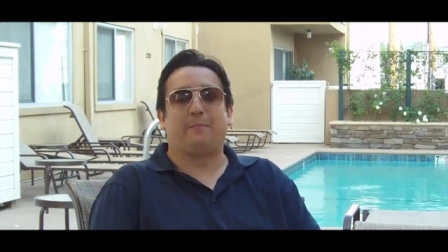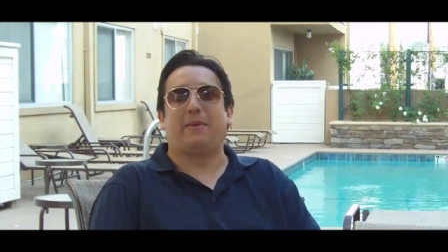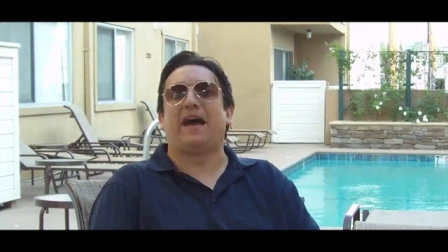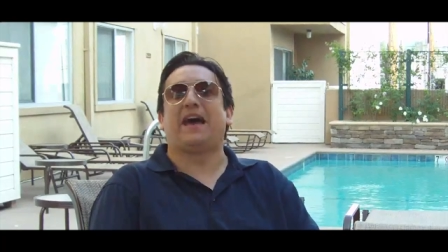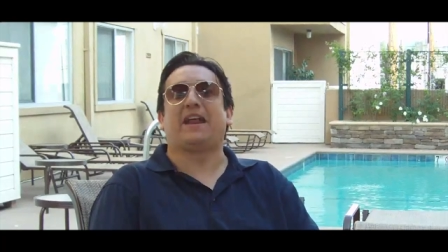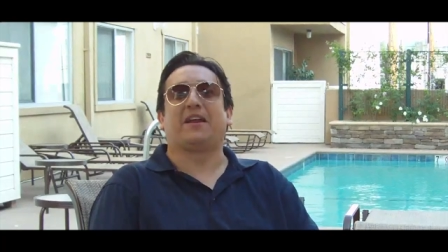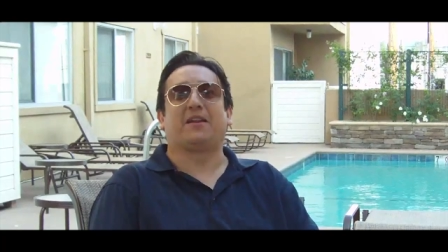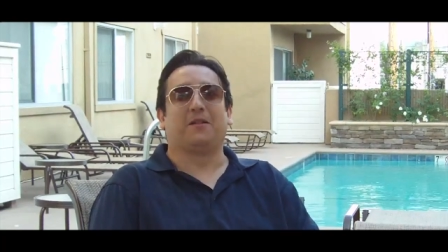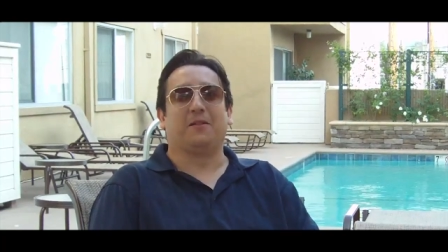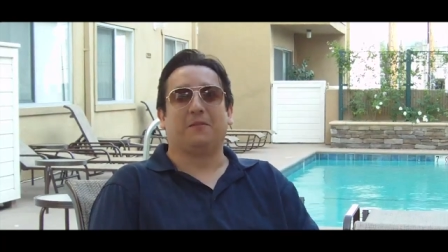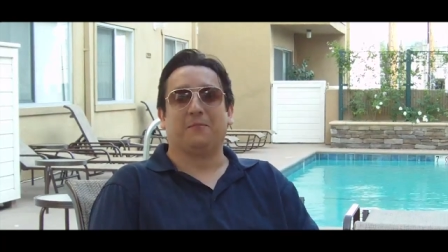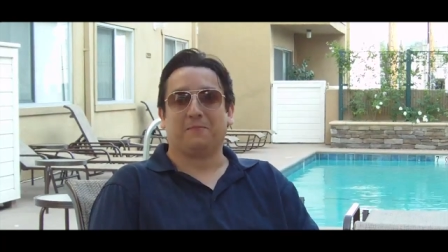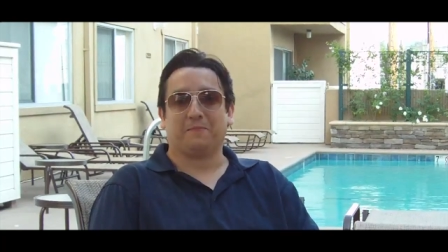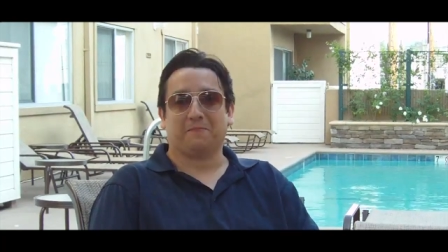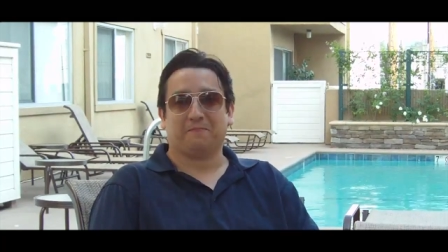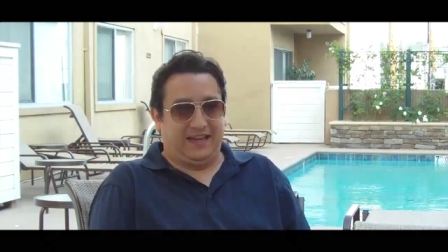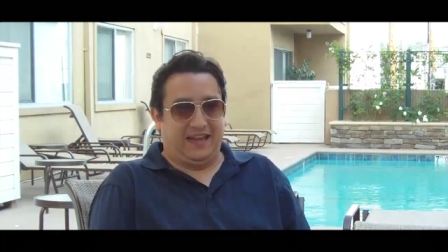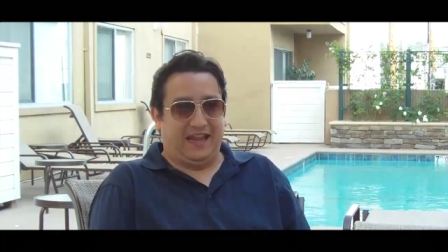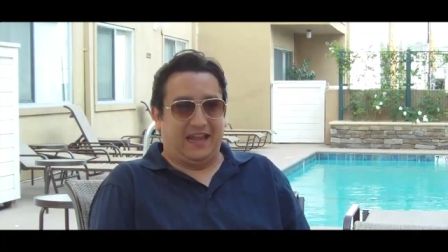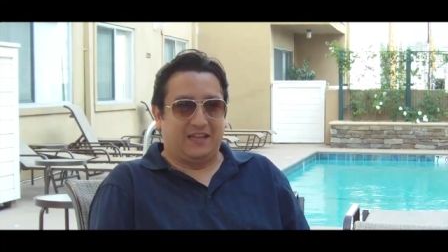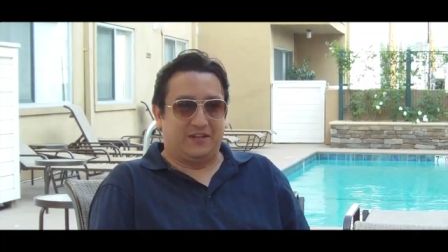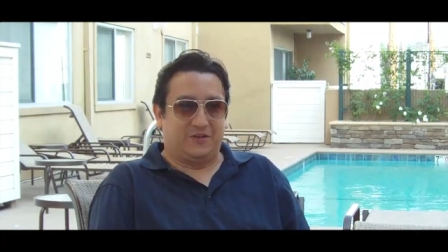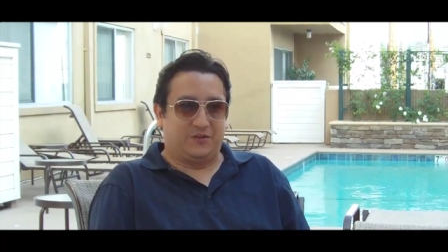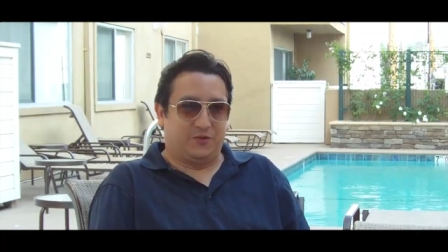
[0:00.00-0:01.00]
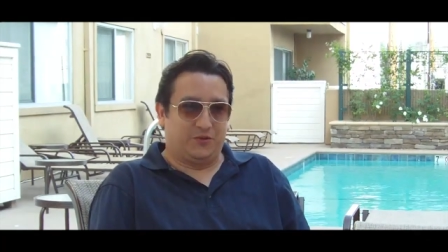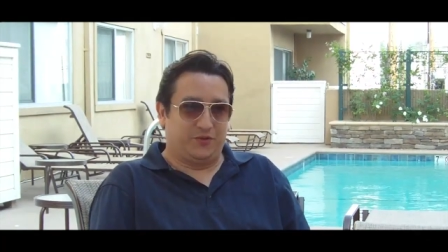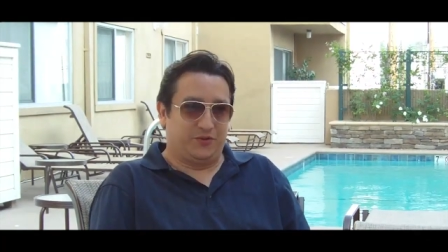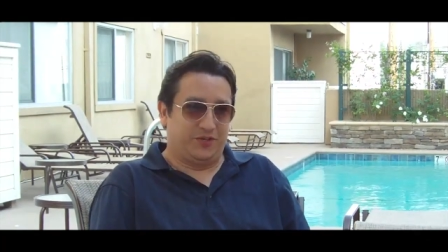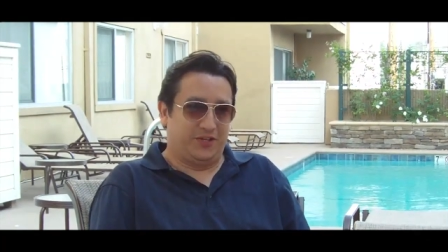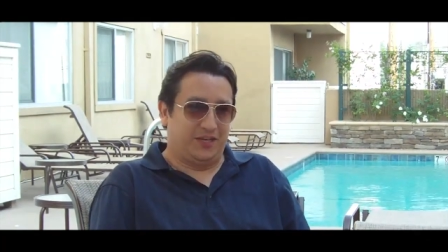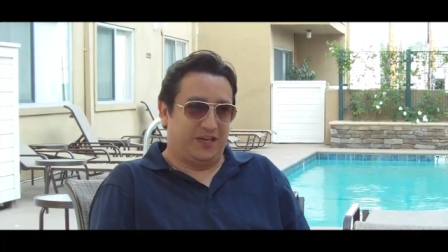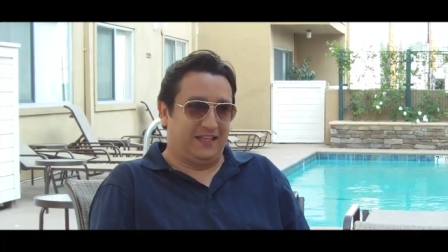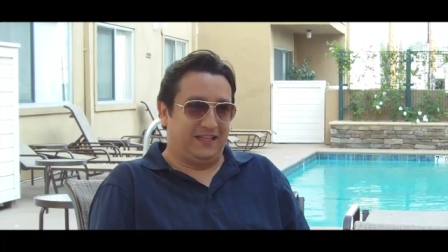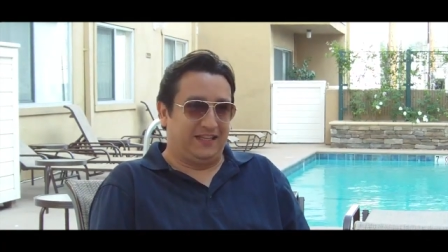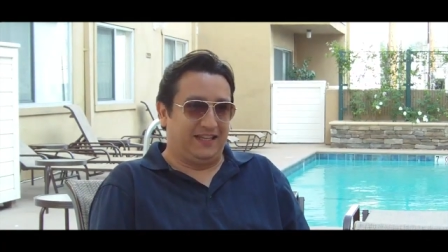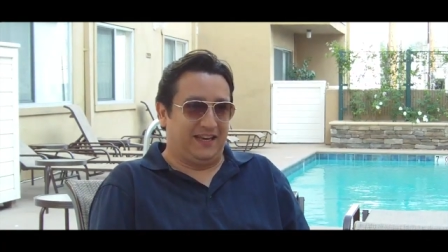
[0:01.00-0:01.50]
battle, as you'll
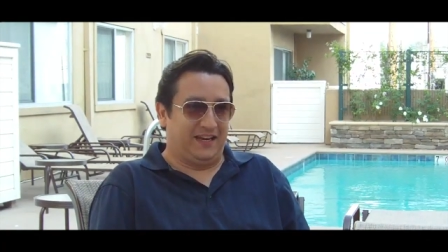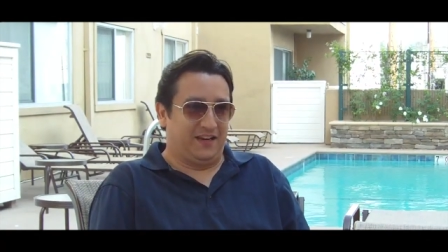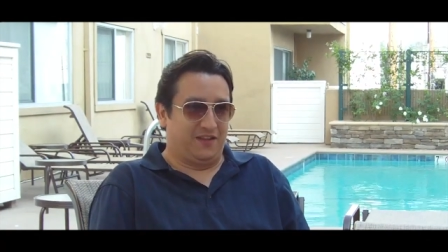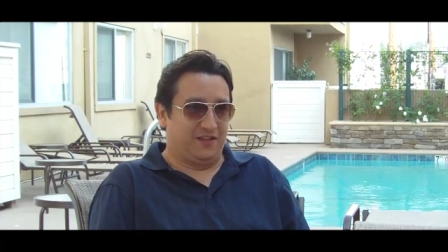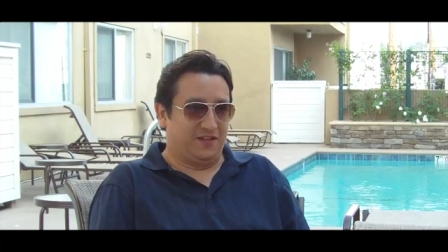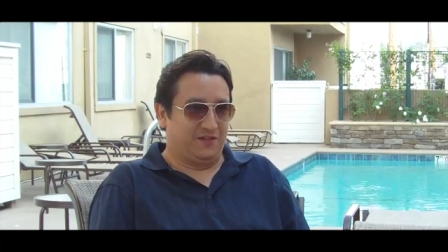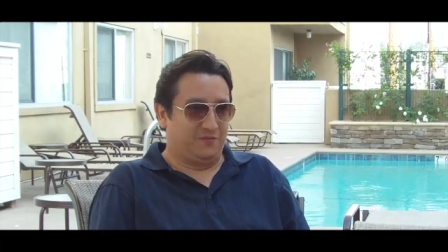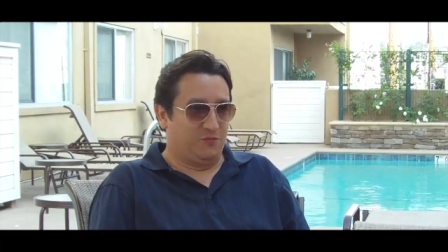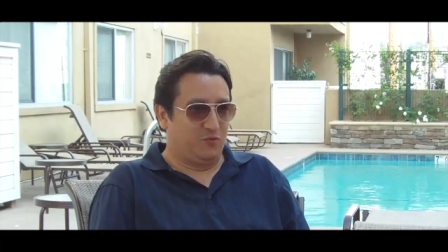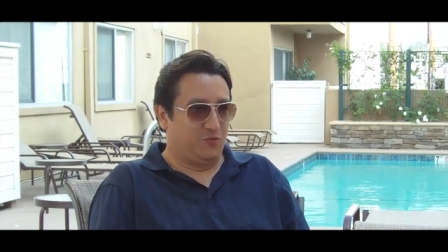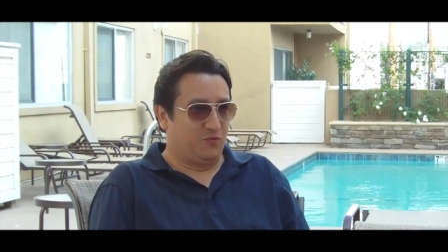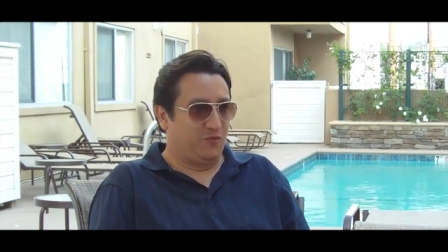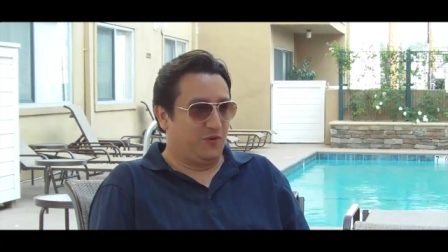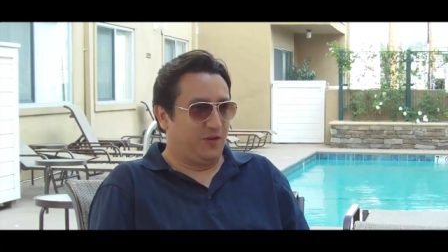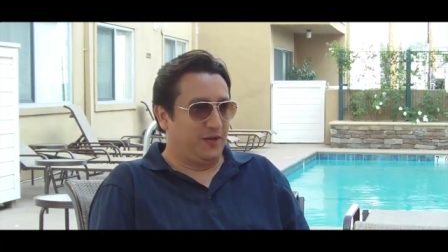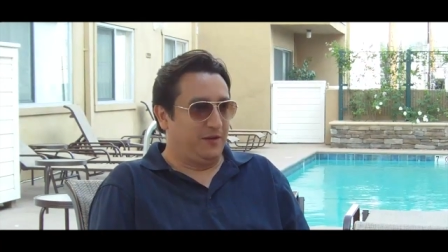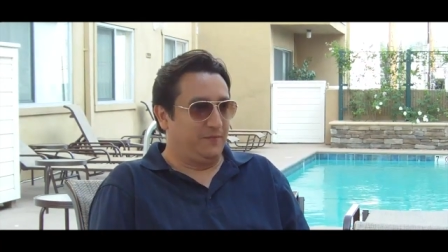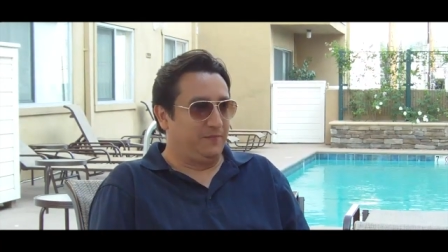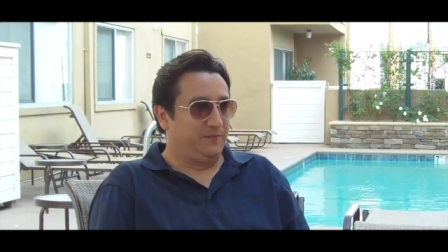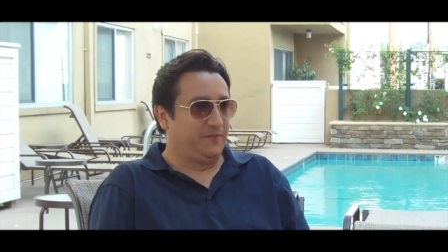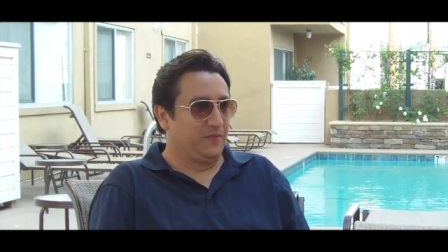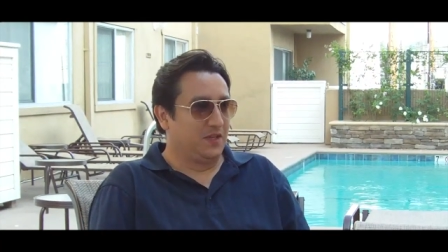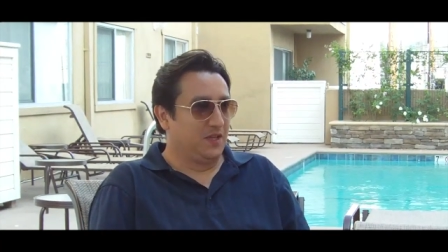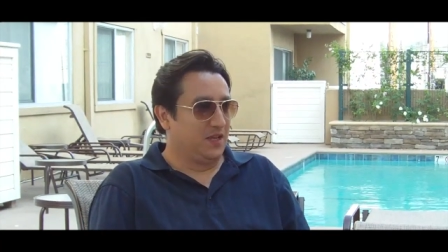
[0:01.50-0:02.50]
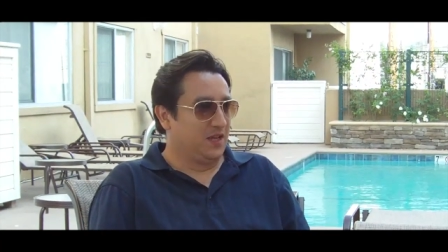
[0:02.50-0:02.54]
see at the end of this movie.